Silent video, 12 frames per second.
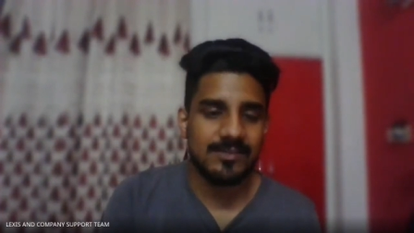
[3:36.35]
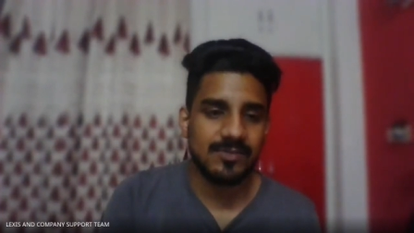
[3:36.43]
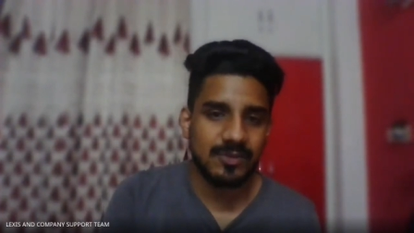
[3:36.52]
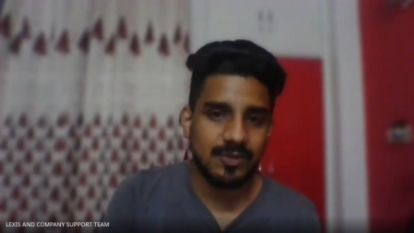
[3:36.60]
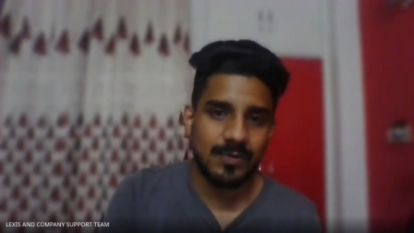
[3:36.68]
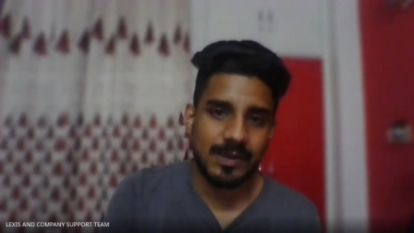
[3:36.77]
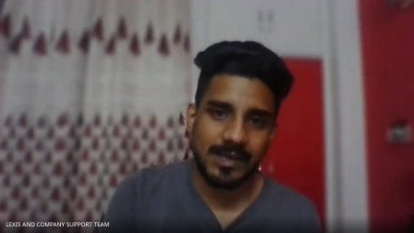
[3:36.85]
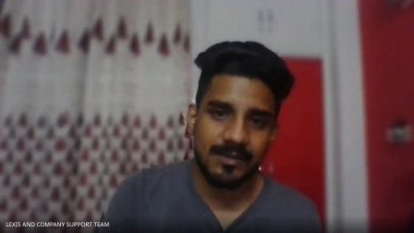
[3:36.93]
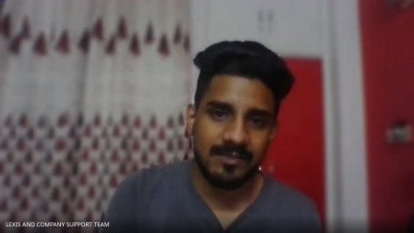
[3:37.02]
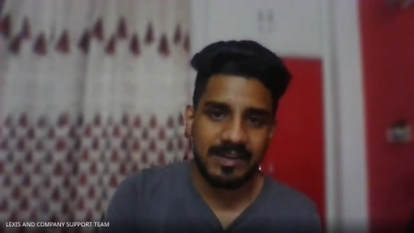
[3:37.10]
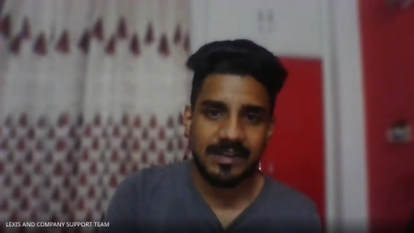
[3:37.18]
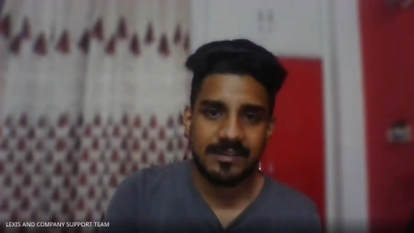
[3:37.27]
So you can
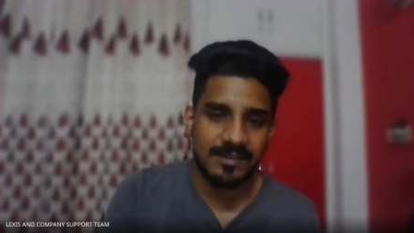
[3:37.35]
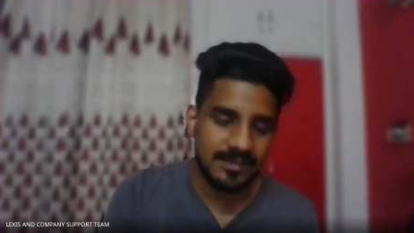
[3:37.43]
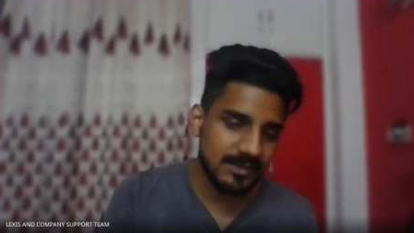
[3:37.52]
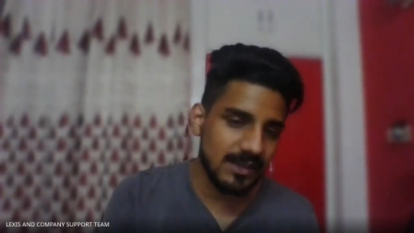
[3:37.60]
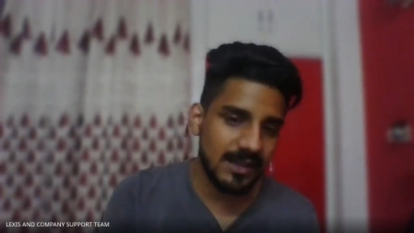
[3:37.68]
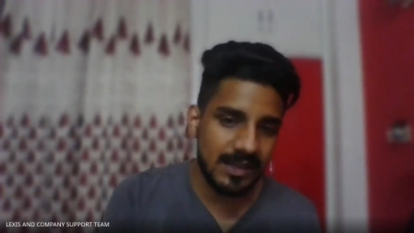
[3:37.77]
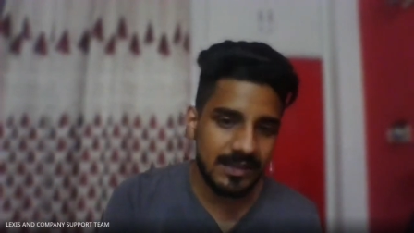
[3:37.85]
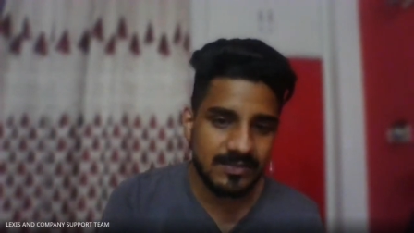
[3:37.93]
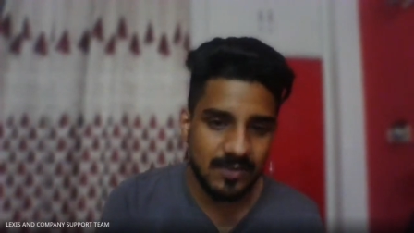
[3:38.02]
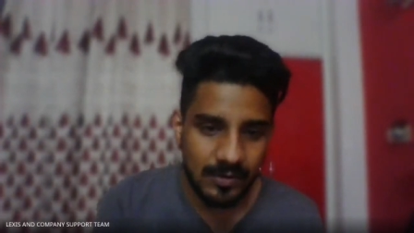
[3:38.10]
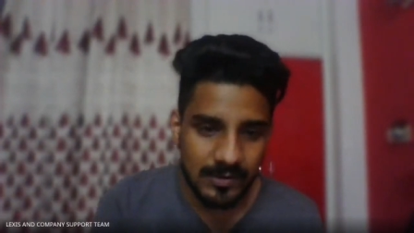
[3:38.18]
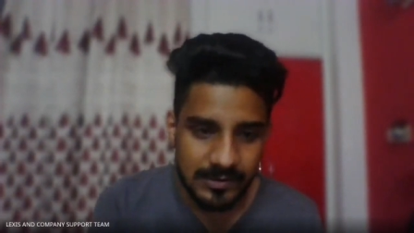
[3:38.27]
read this case
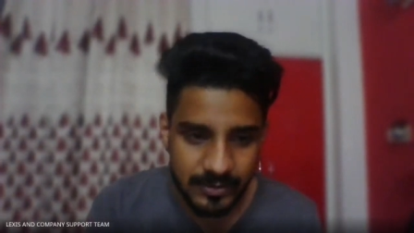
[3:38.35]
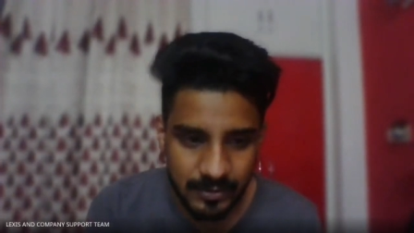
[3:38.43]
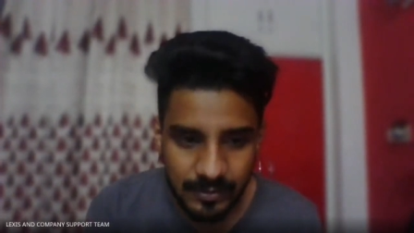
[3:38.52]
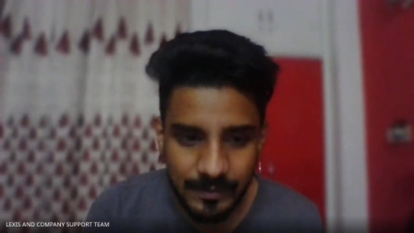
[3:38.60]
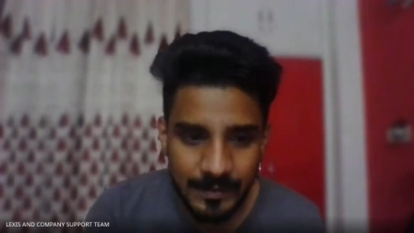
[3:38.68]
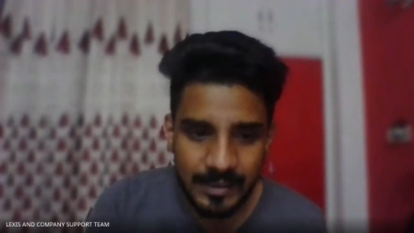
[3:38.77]
also.